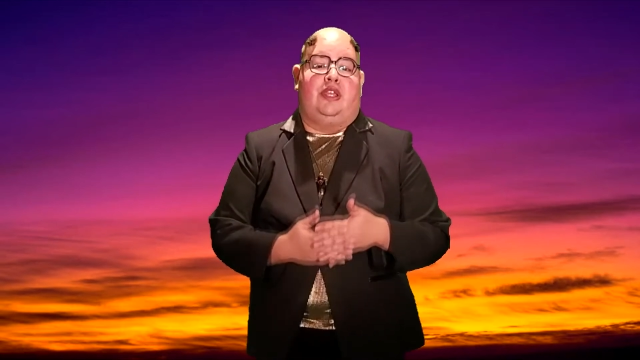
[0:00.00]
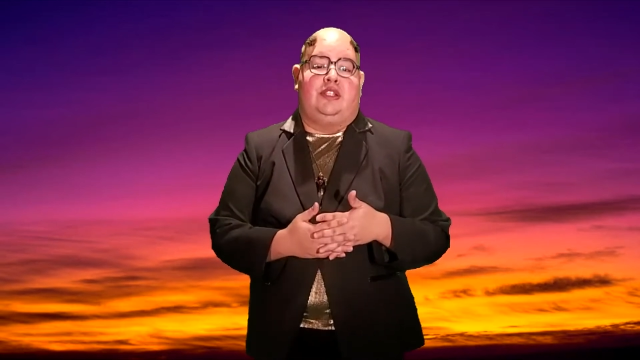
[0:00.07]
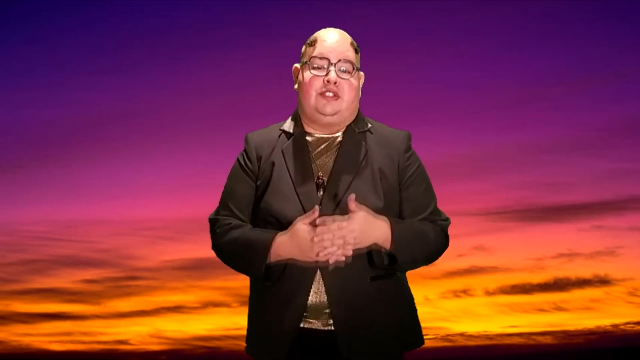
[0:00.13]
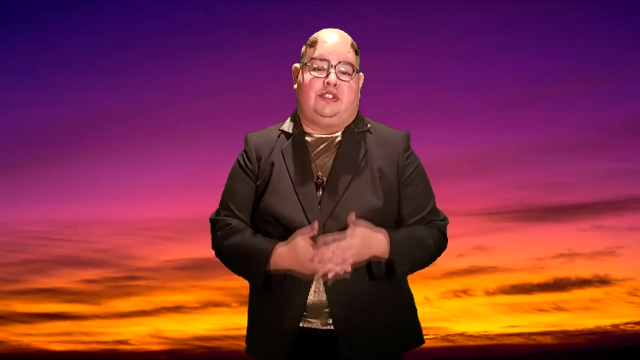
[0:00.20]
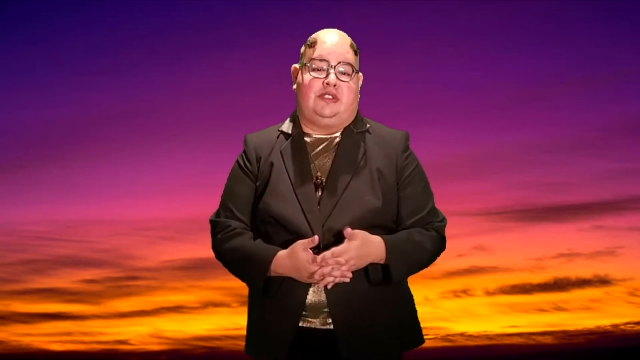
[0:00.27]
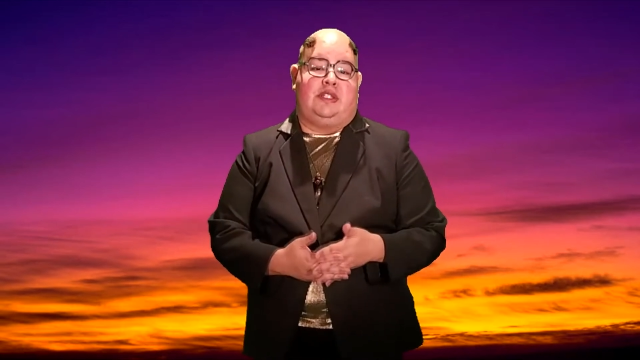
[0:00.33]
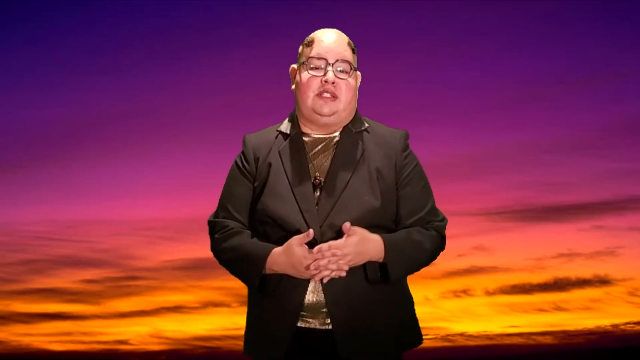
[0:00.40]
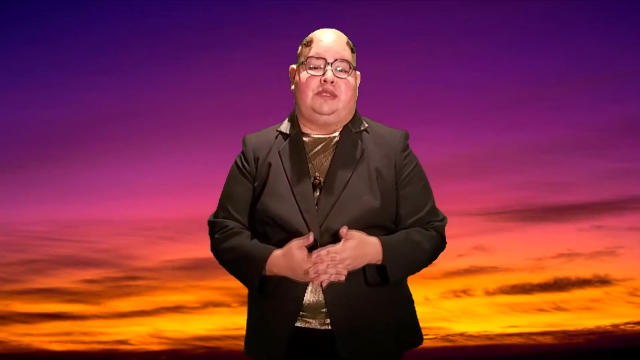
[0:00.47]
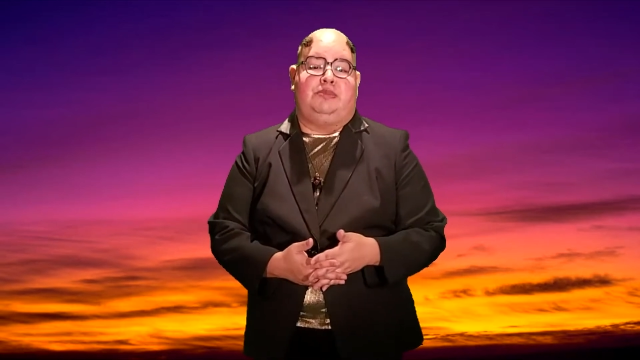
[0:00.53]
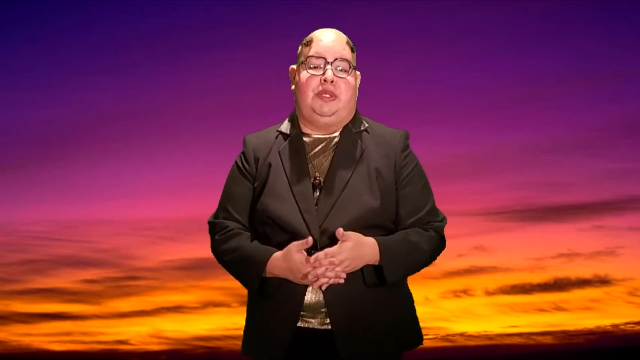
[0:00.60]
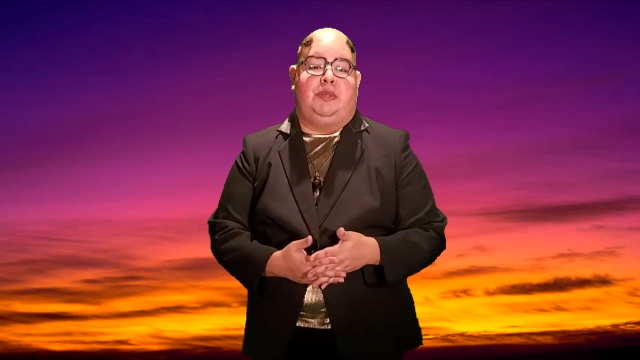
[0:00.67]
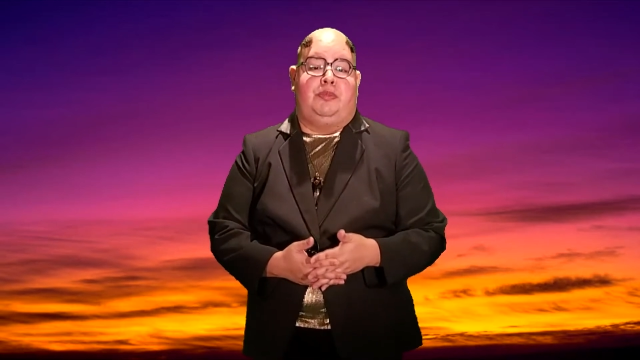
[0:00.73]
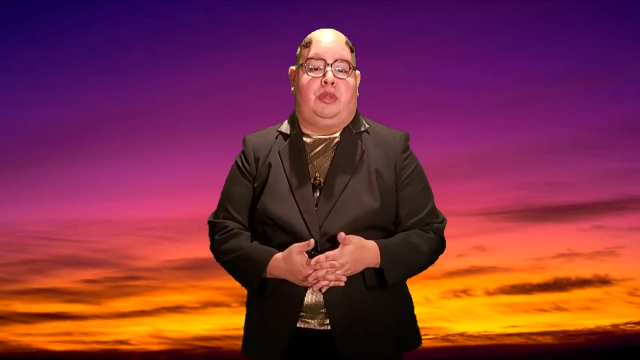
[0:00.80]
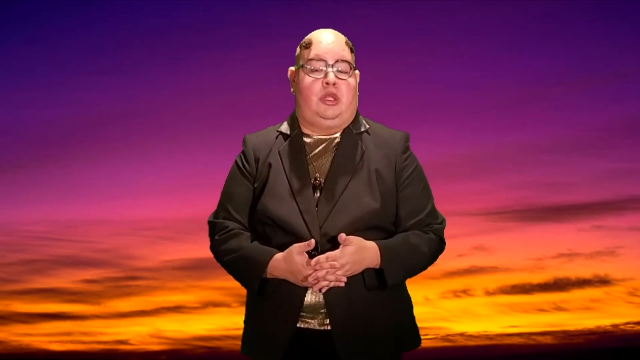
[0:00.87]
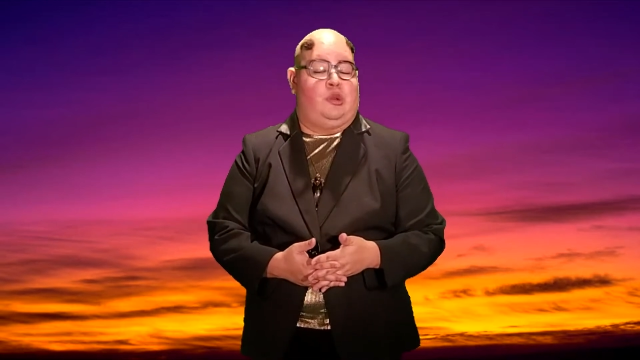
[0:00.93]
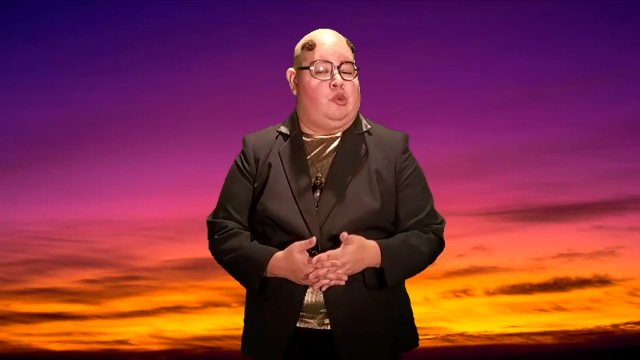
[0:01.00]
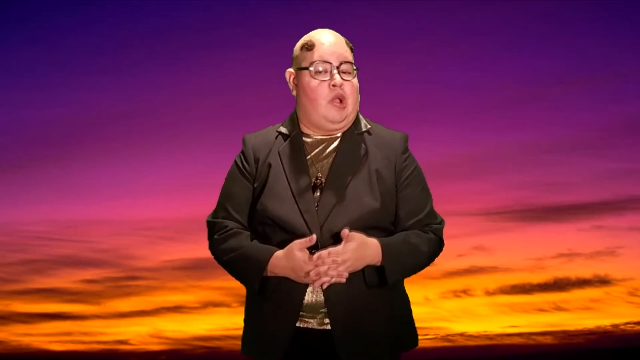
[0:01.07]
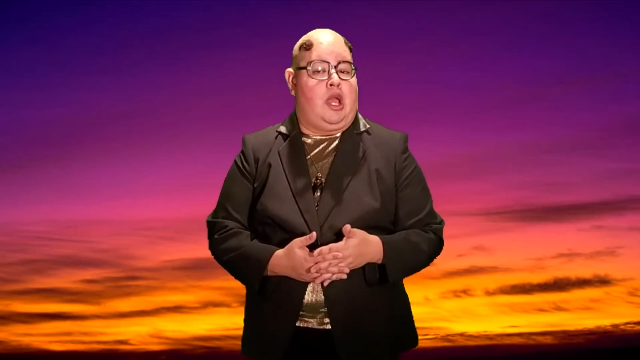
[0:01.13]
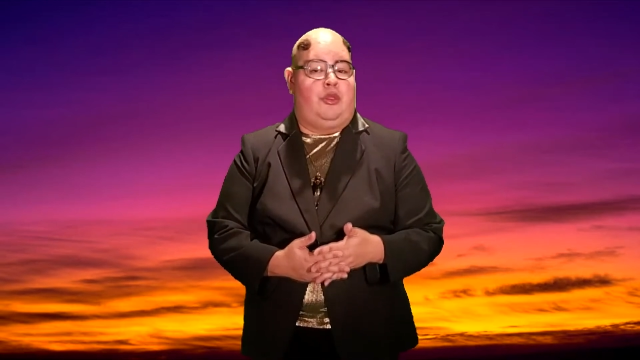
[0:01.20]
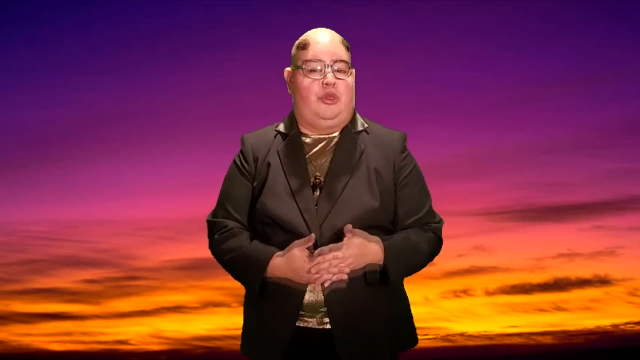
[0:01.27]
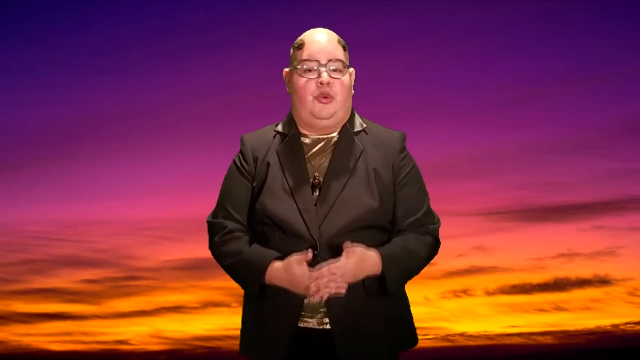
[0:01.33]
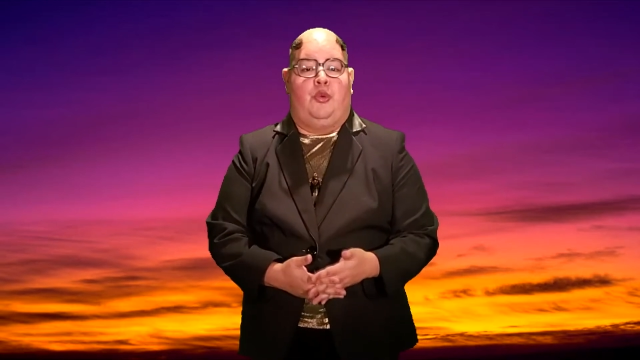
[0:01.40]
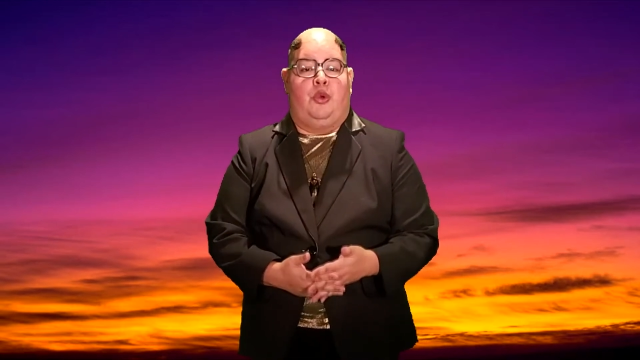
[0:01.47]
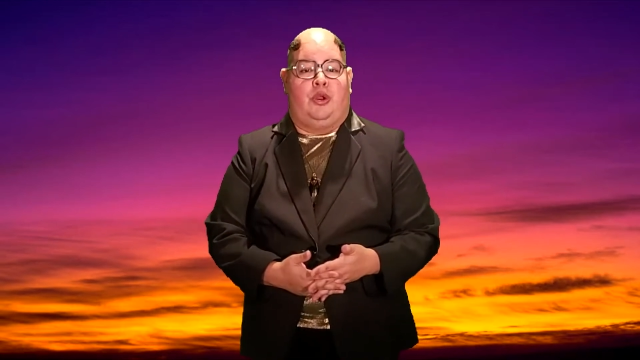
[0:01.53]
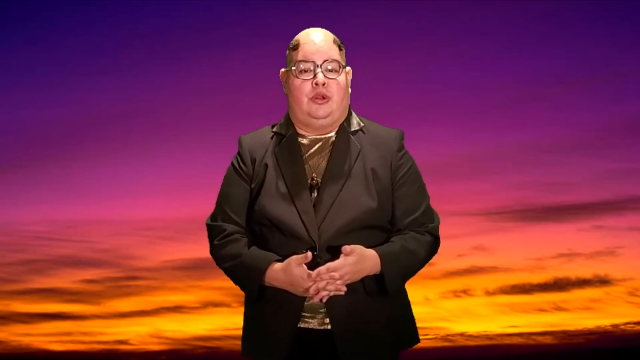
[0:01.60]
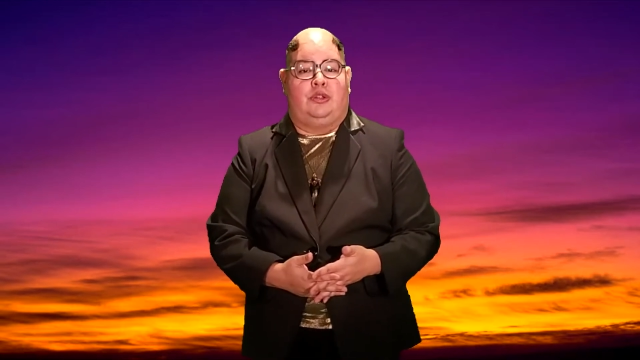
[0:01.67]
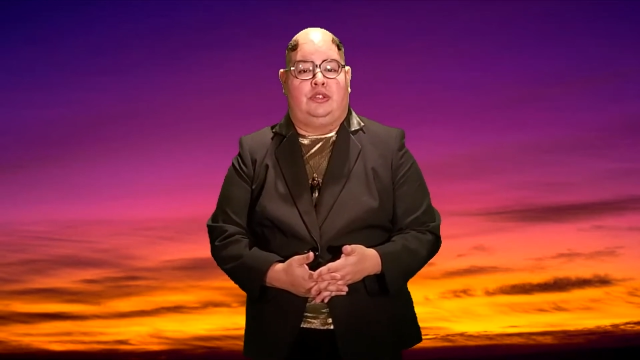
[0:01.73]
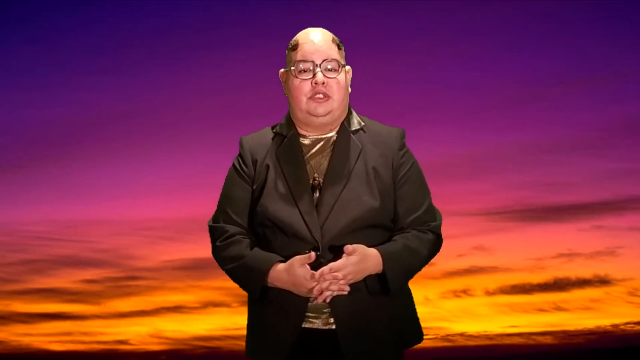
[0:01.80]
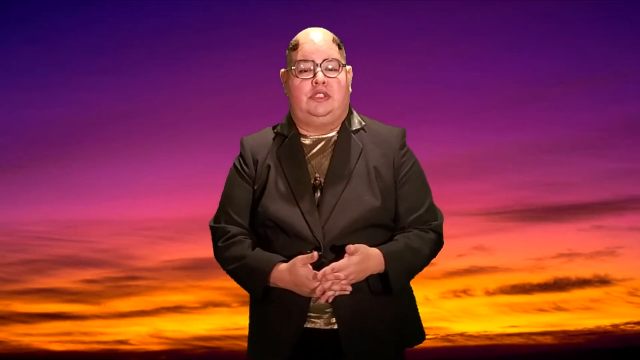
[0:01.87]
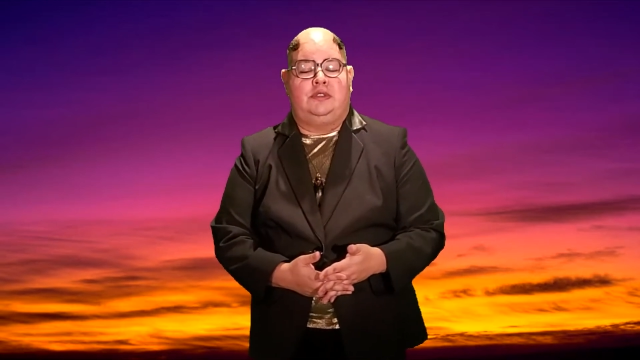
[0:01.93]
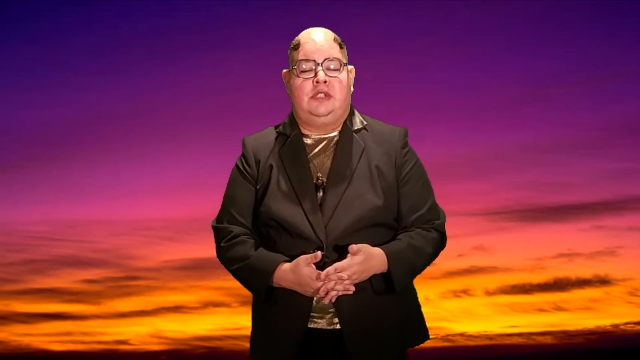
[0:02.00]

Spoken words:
intersex people around the world.